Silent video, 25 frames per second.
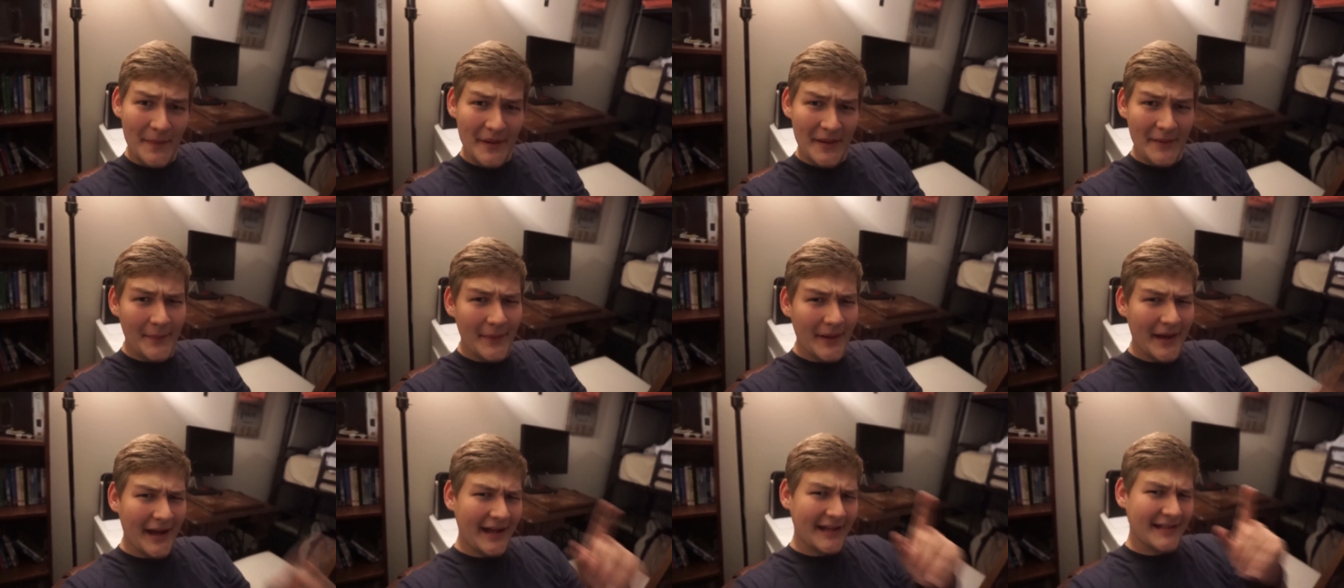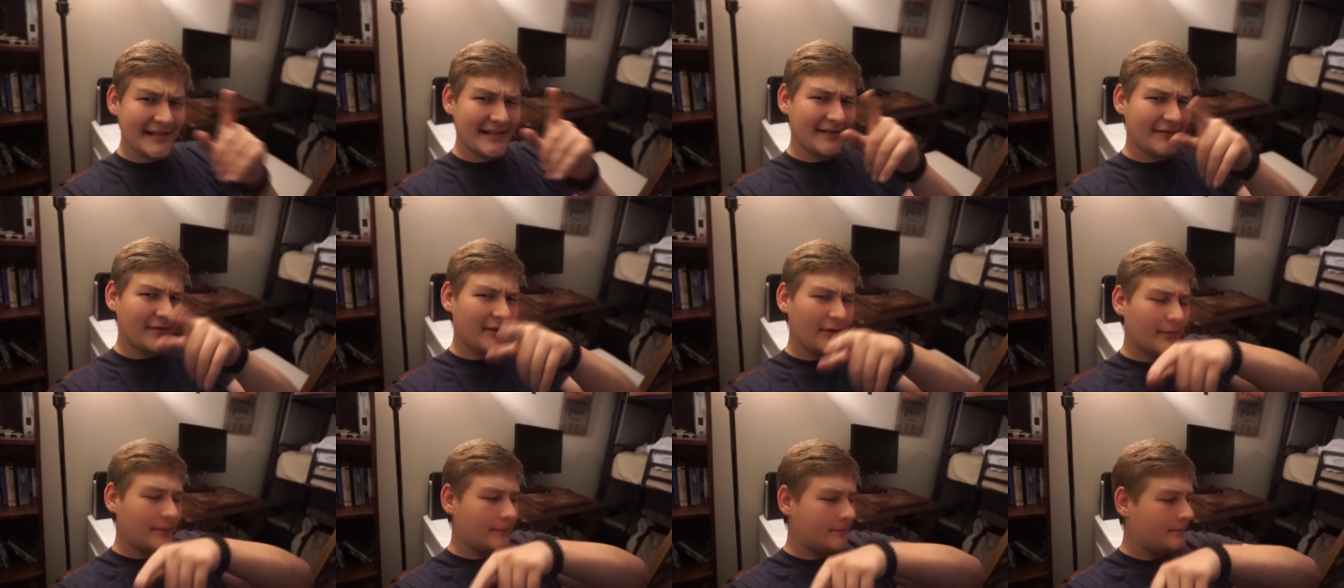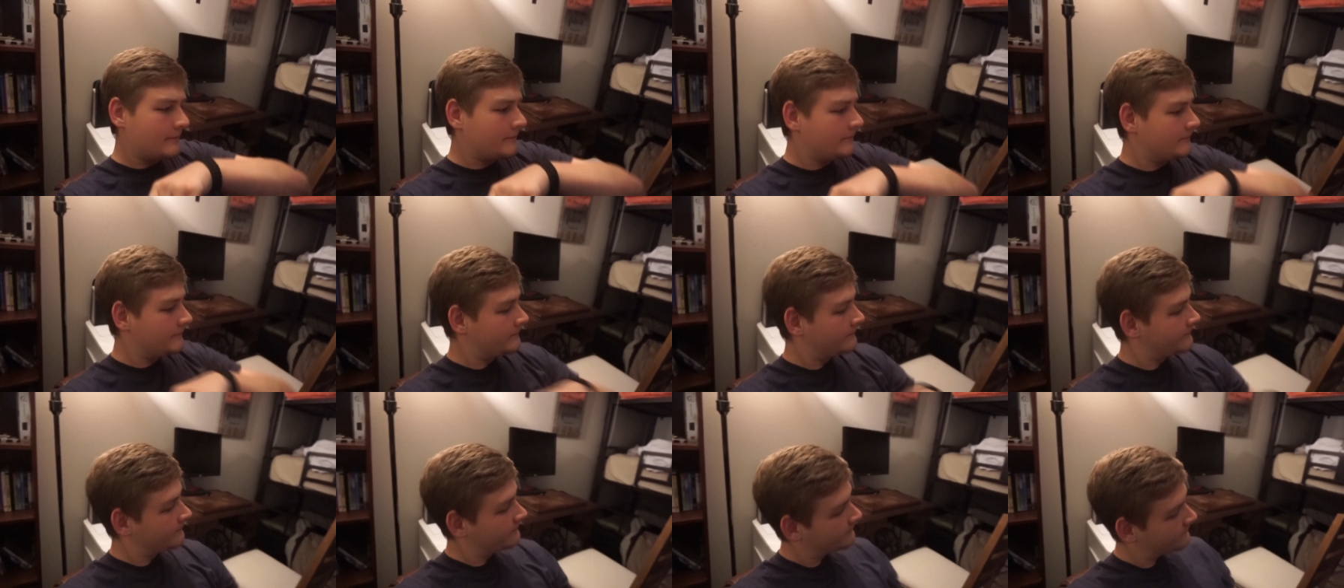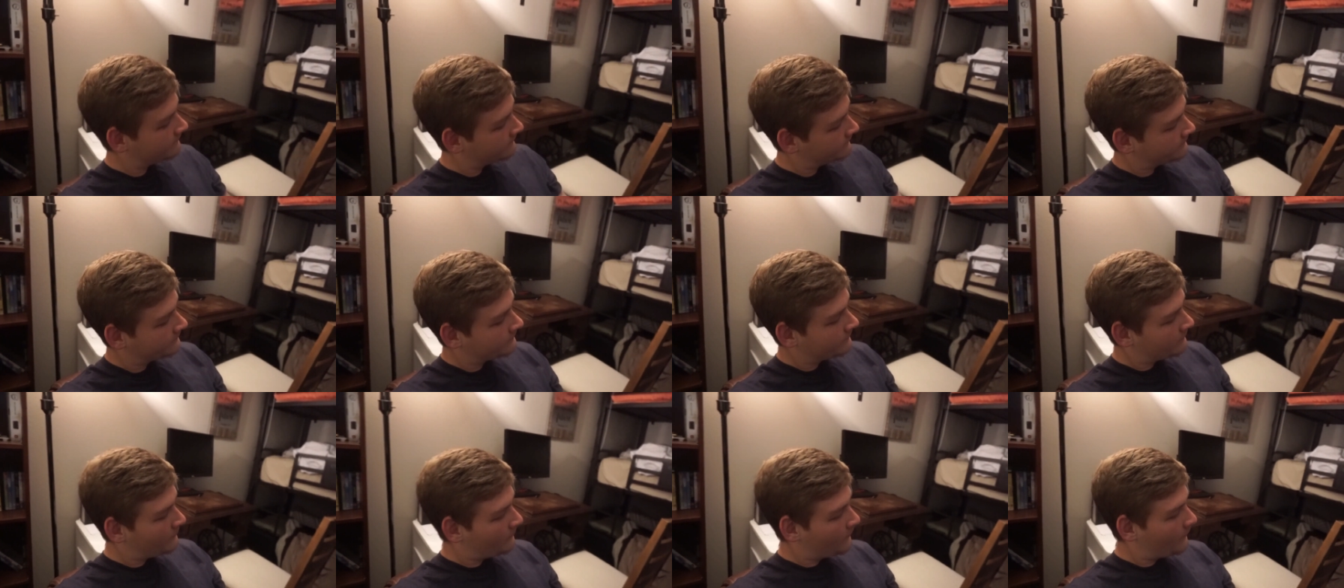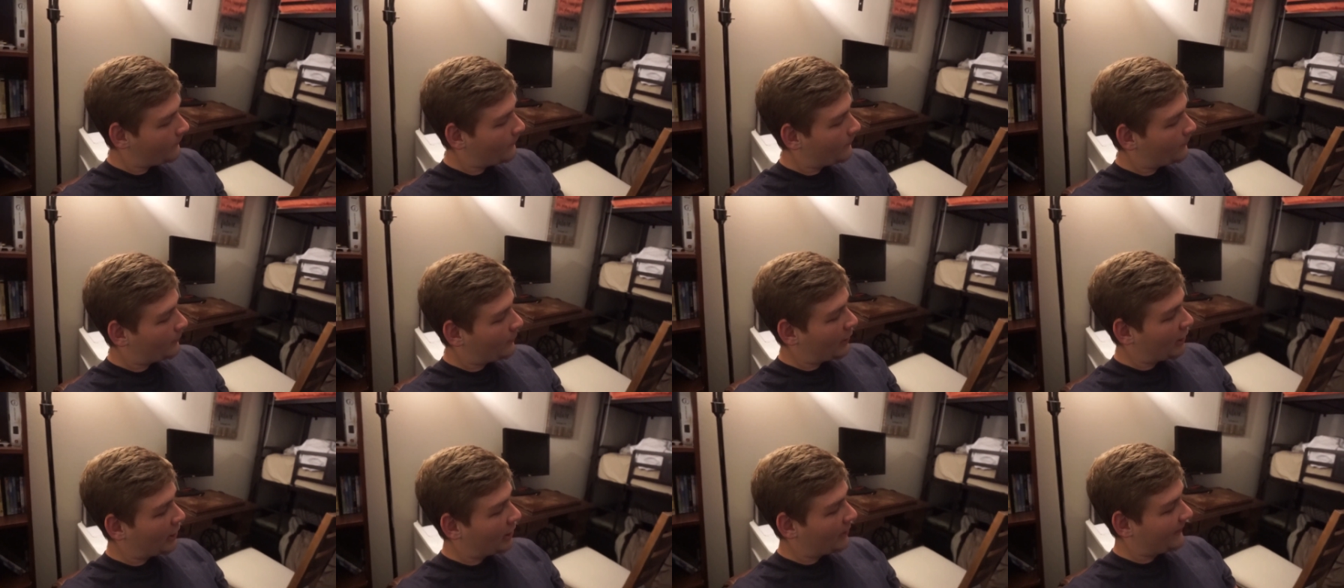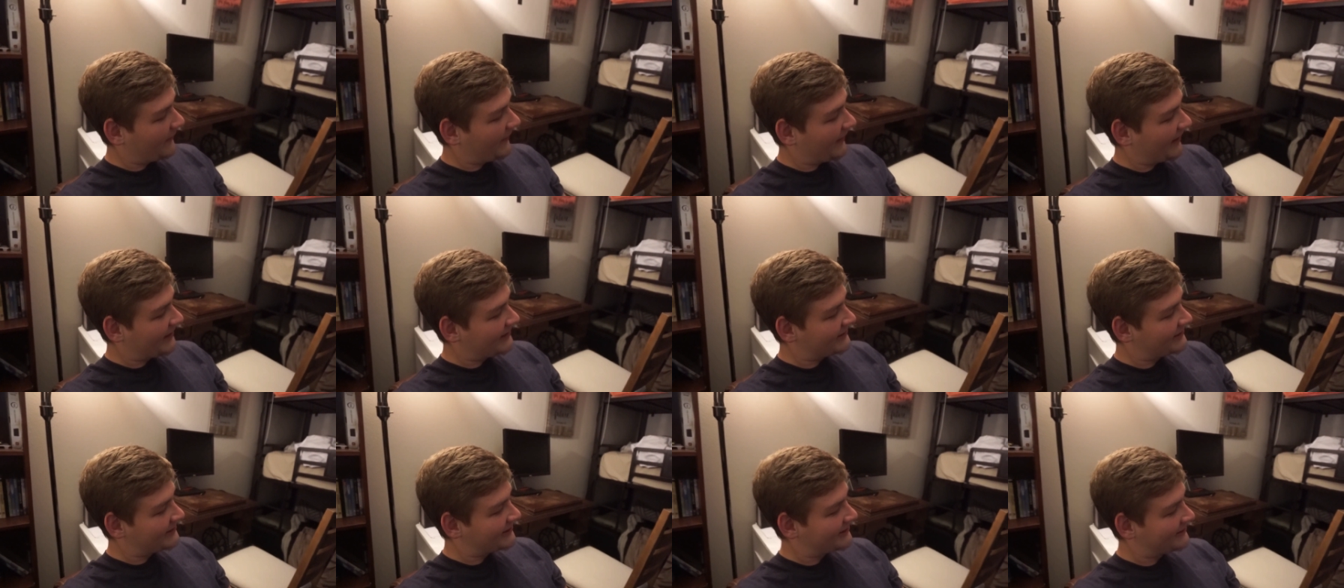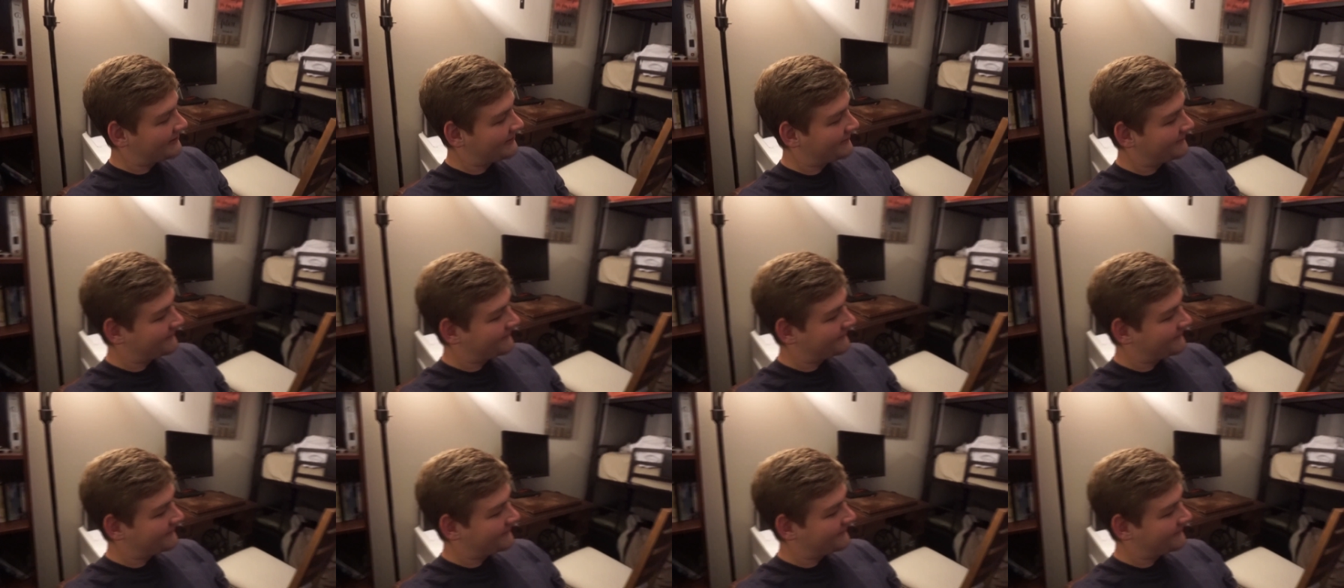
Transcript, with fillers: Be positive on purpose.